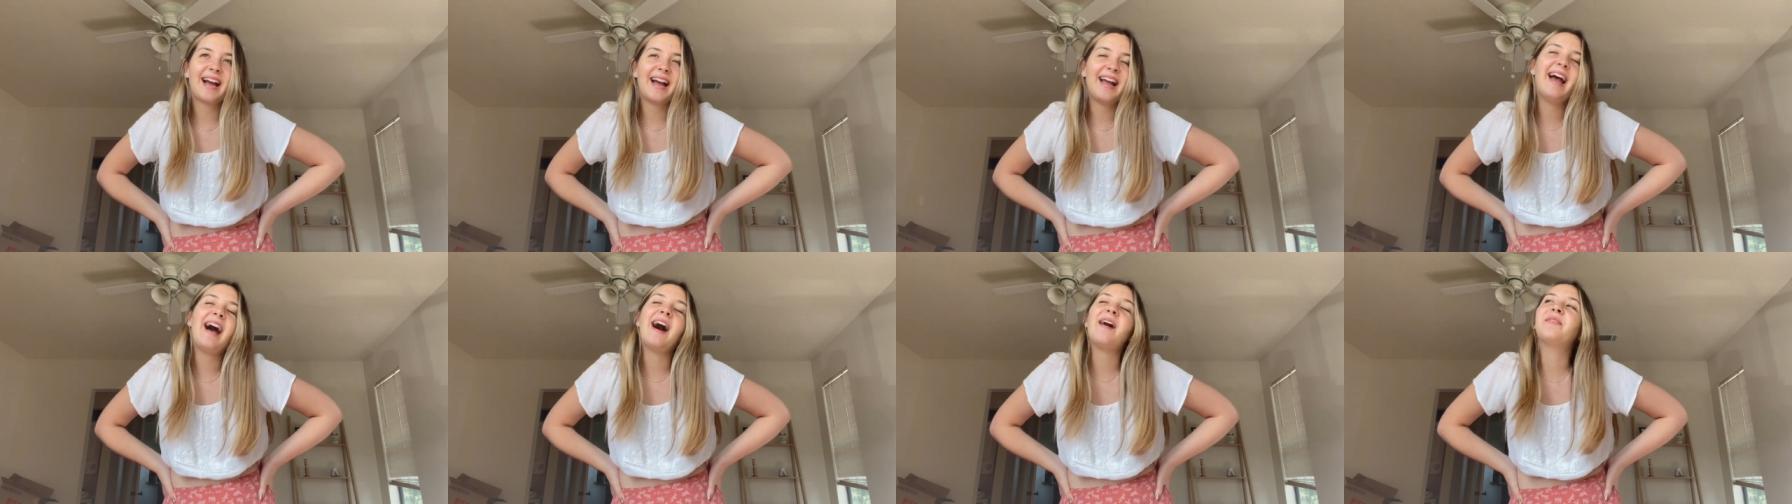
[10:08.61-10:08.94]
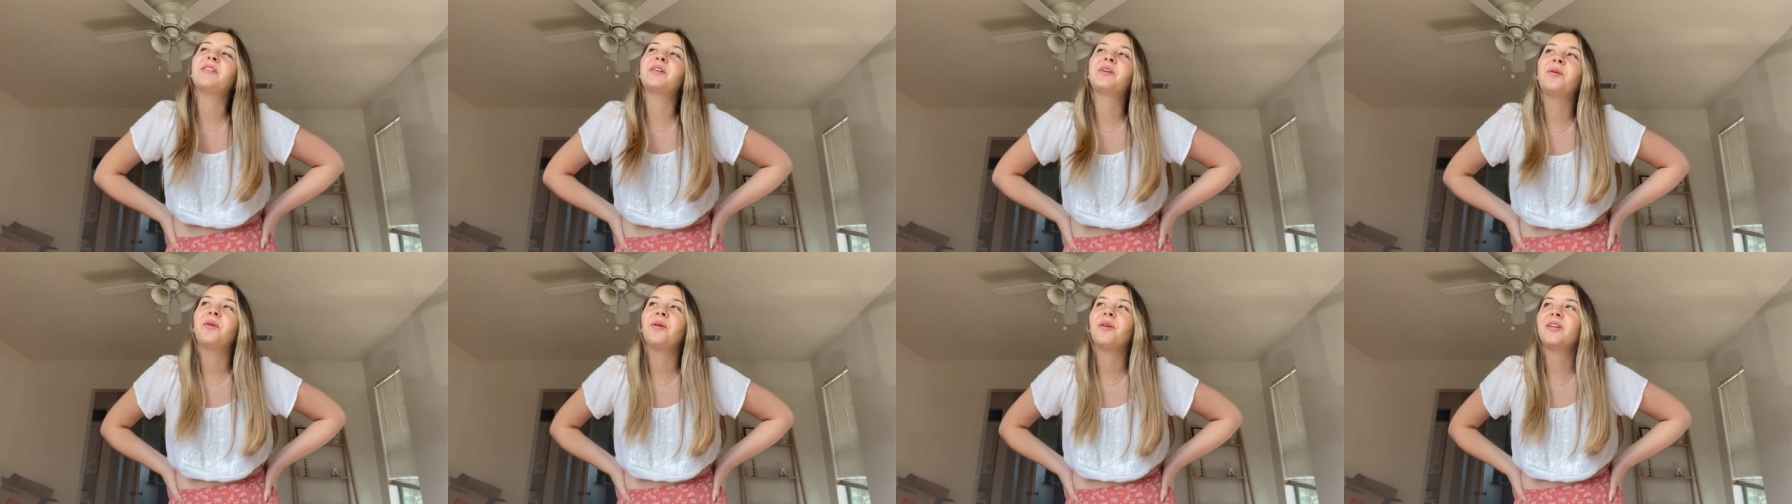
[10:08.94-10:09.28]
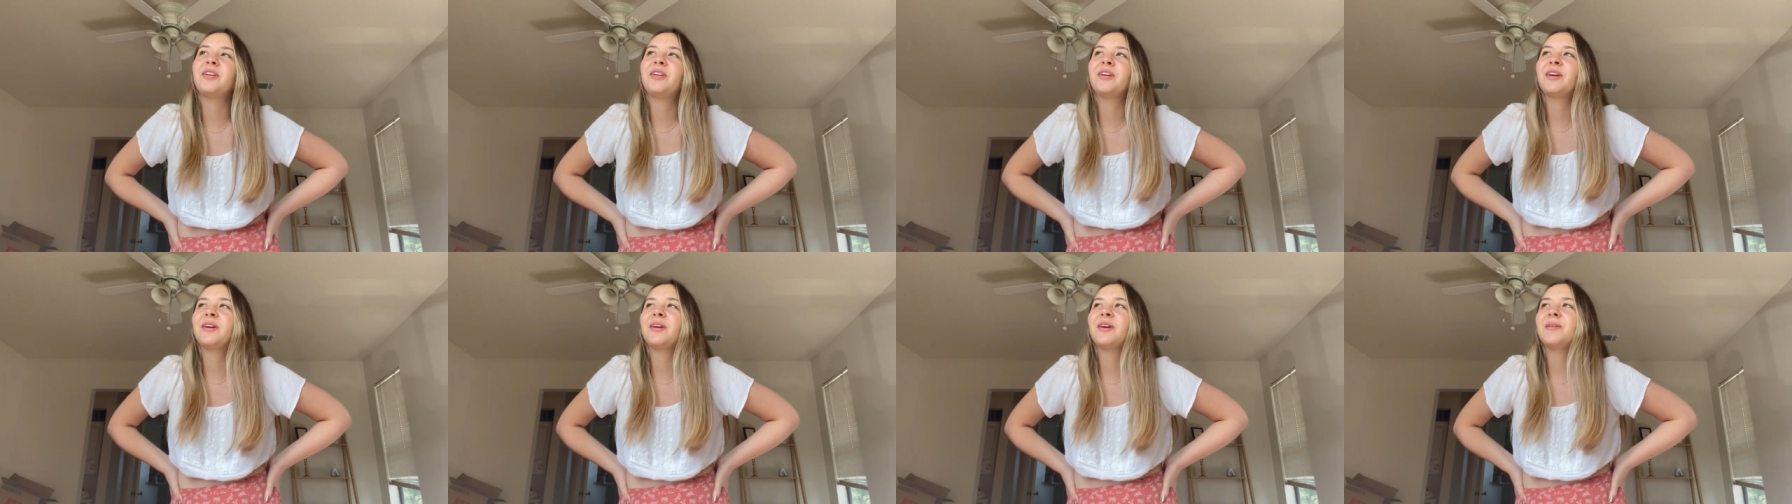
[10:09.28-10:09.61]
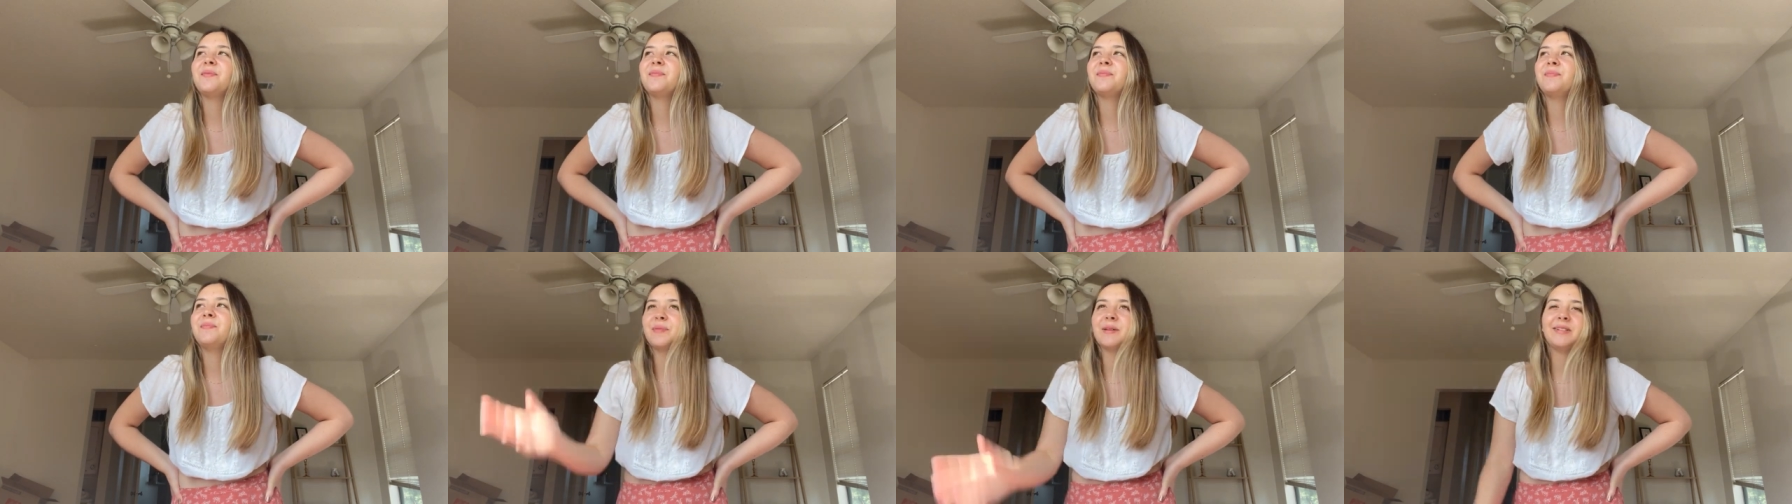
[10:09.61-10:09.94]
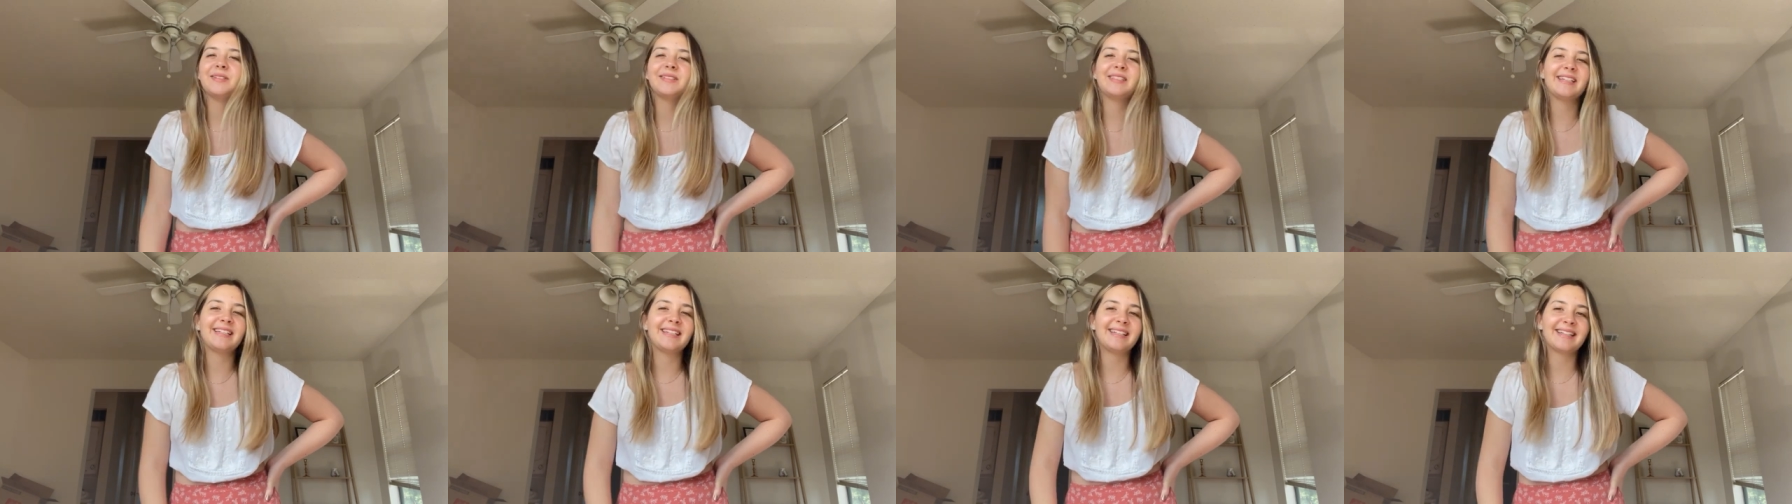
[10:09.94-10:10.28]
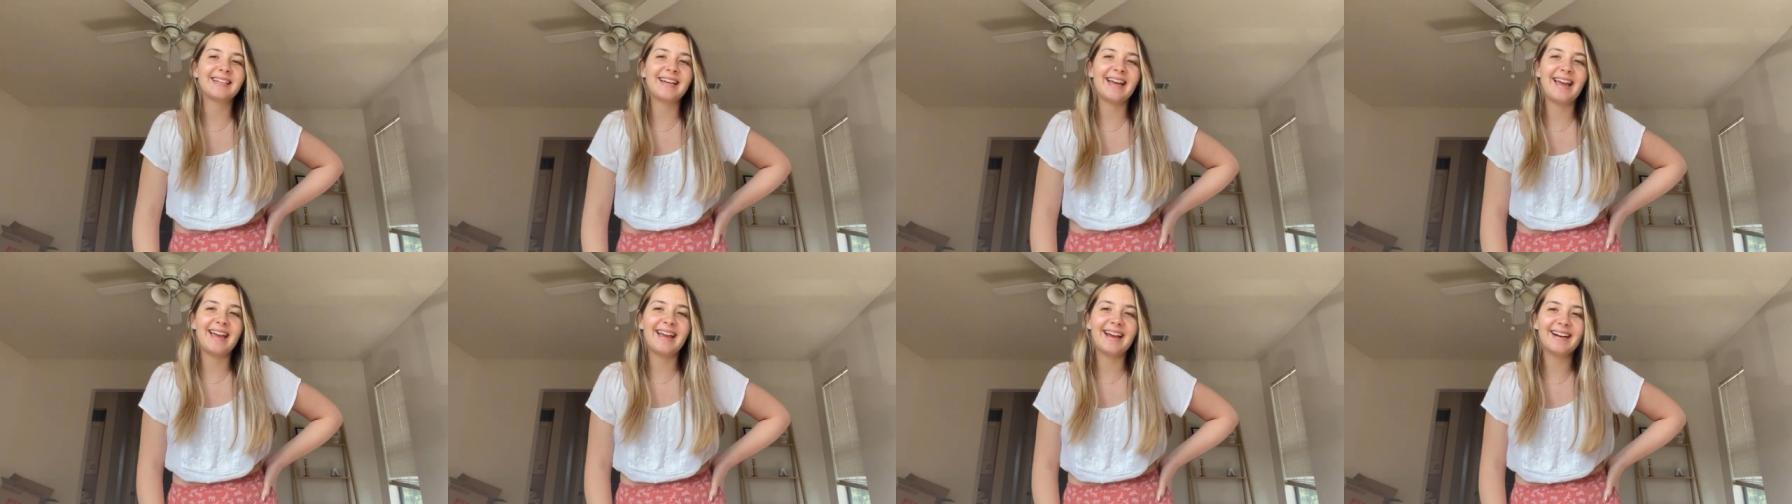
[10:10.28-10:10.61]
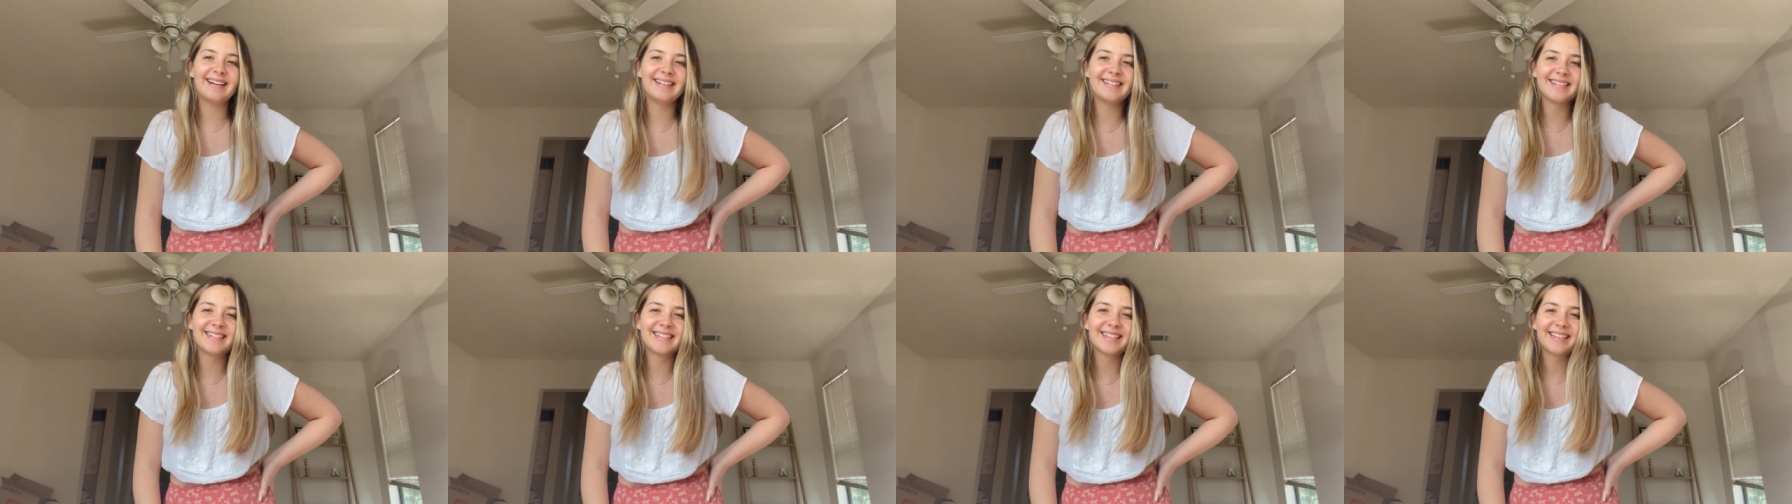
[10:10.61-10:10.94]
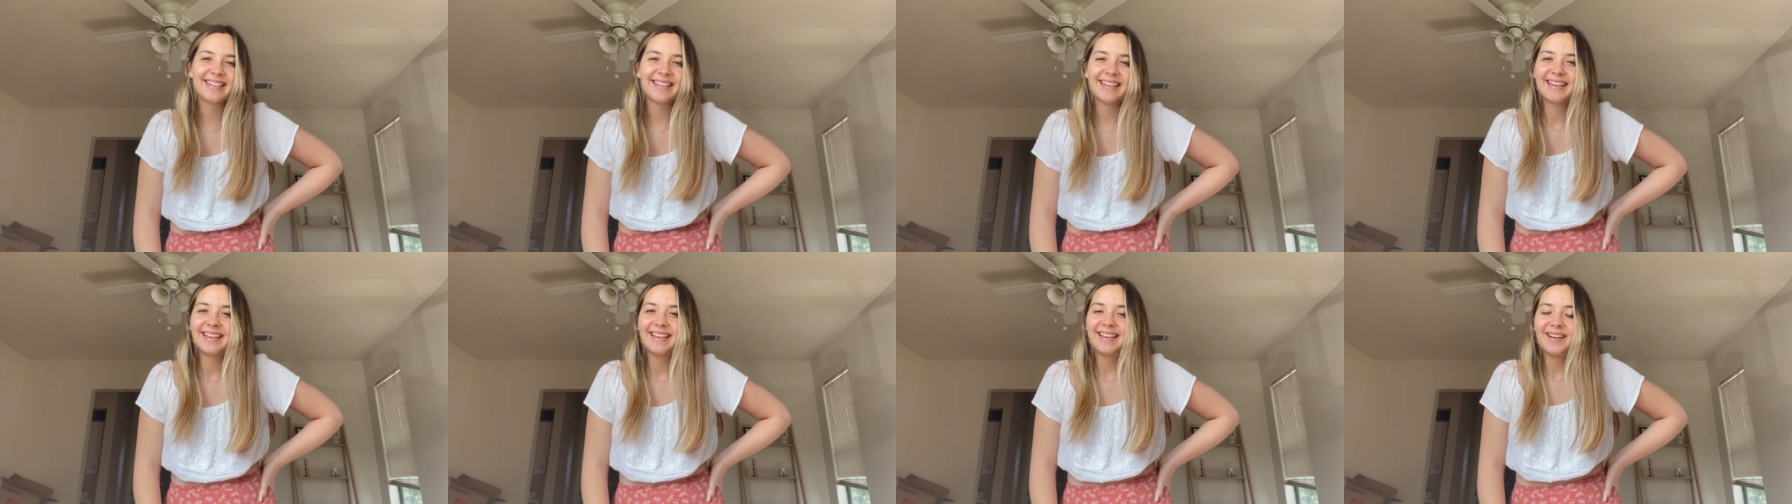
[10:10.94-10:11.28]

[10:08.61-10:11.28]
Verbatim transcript: I have a corner building, and